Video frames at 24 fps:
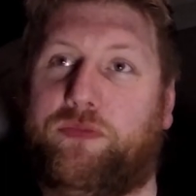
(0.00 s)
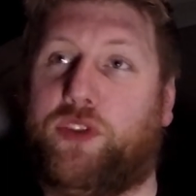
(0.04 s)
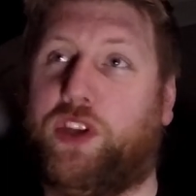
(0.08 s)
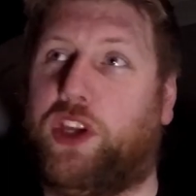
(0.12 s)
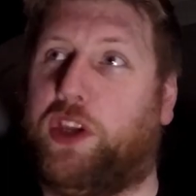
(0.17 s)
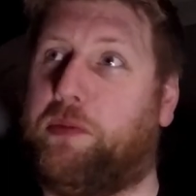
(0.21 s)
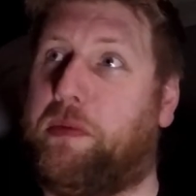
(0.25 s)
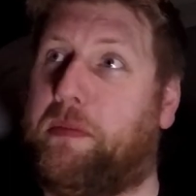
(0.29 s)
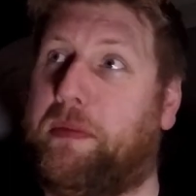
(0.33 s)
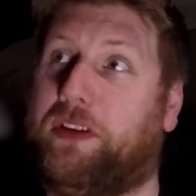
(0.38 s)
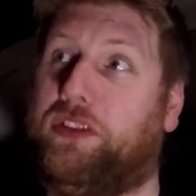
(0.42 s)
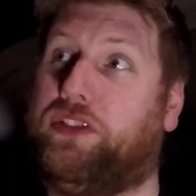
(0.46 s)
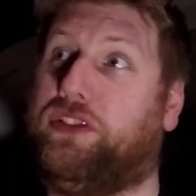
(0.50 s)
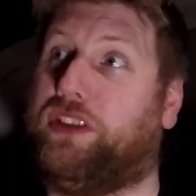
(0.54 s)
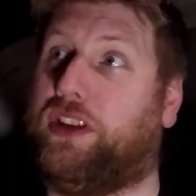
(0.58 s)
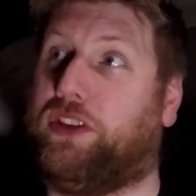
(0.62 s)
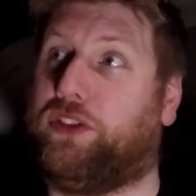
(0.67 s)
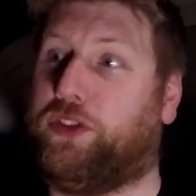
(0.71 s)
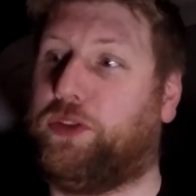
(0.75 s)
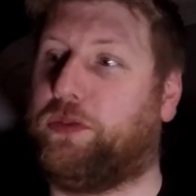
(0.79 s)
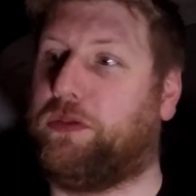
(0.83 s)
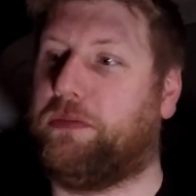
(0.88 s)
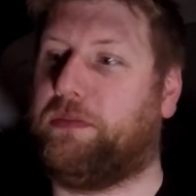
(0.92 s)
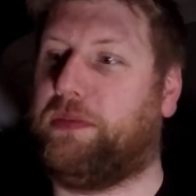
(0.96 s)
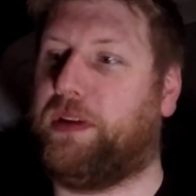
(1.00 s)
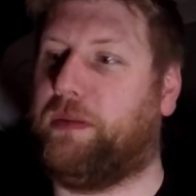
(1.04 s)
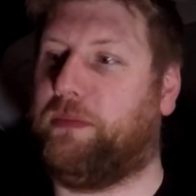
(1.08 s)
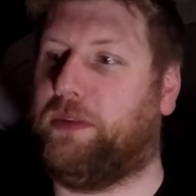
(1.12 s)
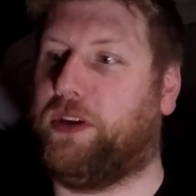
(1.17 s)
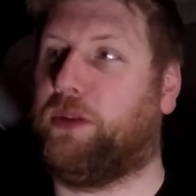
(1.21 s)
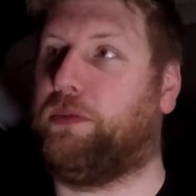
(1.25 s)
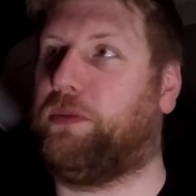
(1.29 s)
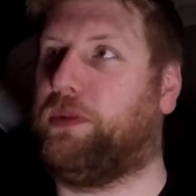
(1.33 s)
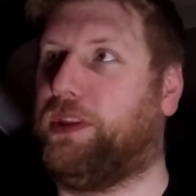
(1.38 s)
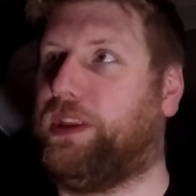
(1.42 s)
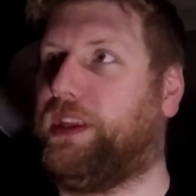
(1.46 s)
And my missus has to come and pick me
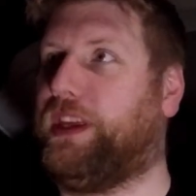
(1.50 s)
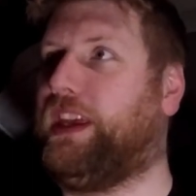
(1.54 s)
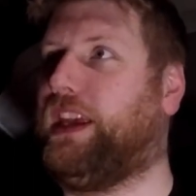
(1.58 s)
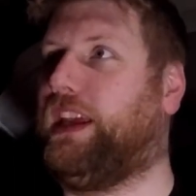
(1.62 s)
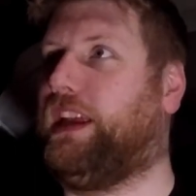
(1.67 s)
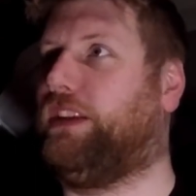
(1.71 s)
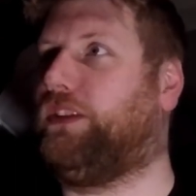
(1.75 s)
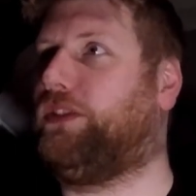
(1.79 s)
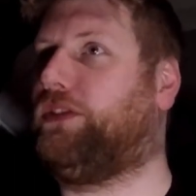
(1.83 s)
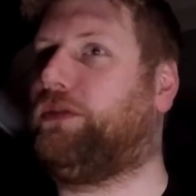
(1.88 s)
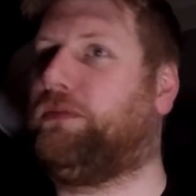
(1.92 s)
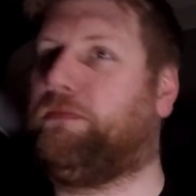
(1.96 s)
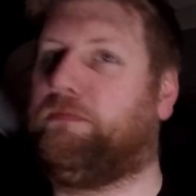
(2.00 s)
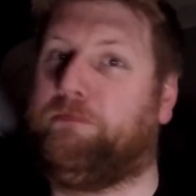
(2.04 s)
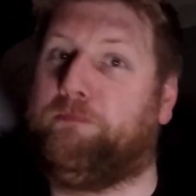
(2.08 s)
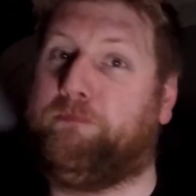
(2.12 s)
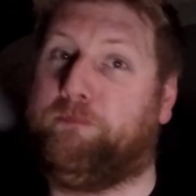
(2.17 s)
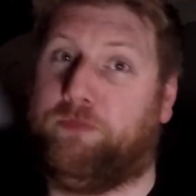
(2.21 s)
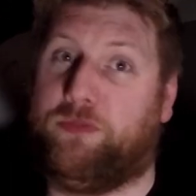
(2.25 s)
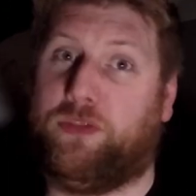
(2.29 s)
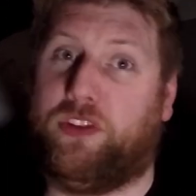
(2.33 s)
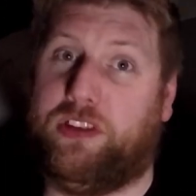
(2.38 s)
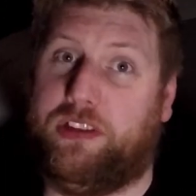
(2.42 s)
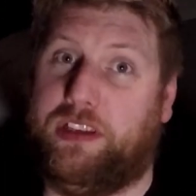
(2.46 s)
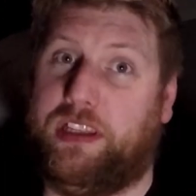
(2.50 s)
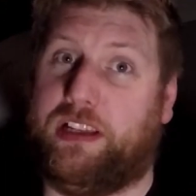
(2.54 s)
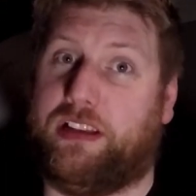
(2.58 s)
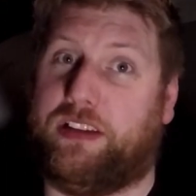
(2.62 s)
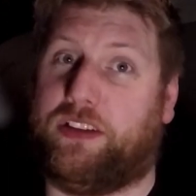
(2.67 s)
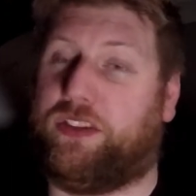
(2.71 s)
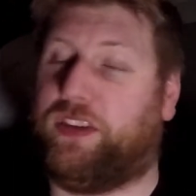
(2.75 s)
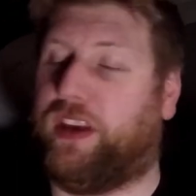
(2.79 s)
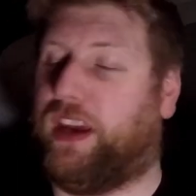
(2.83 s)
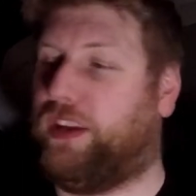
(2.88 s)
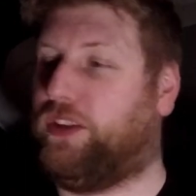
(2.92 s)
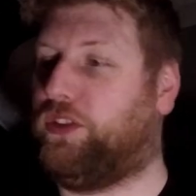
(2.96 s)
up with the kids. Needless
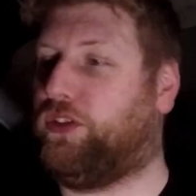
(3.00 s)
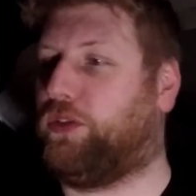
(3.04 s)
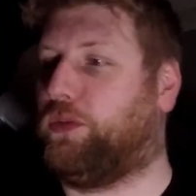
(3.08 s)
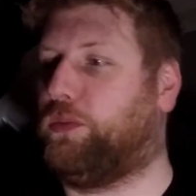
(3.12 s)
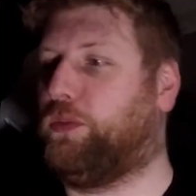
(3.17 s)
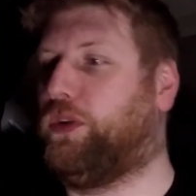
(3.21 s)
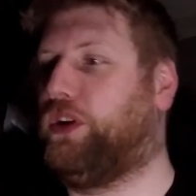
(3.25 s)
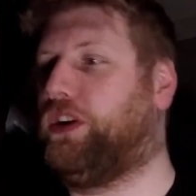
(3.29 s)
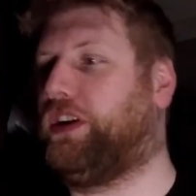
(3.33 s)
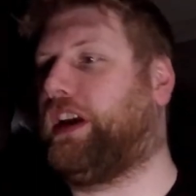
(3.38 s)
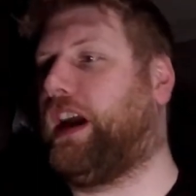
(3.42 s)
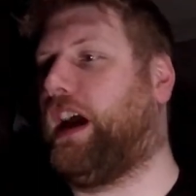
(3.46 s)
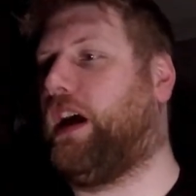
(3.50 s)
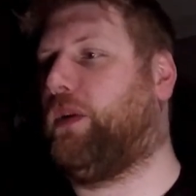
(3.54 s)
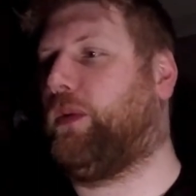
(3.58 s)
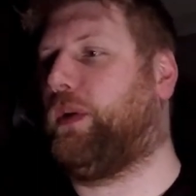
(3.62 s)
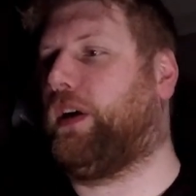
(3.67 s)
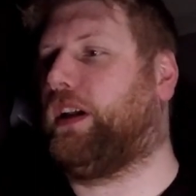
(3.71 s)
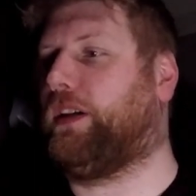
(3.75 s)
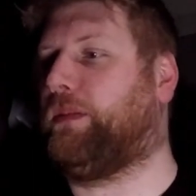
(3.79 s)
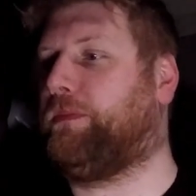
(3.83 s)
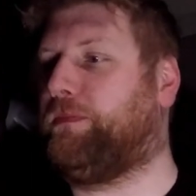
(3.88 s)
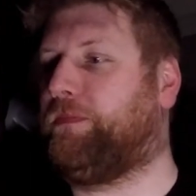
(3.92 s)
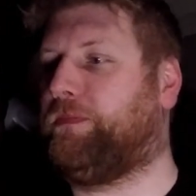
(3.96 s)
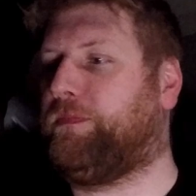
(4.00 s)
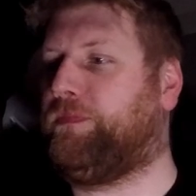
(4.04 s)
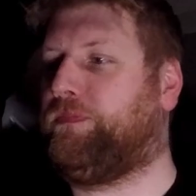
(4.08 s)
to say, it doesn't work out well.